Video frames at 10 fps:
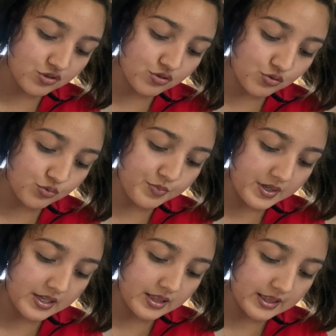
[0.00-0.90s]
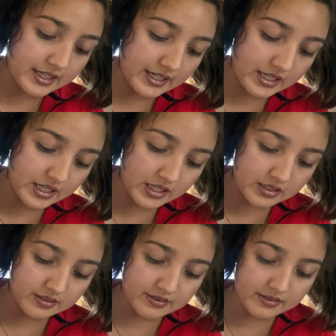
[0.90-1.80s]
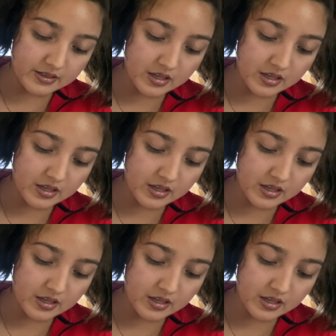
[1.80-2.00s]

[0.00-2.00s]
to be lenient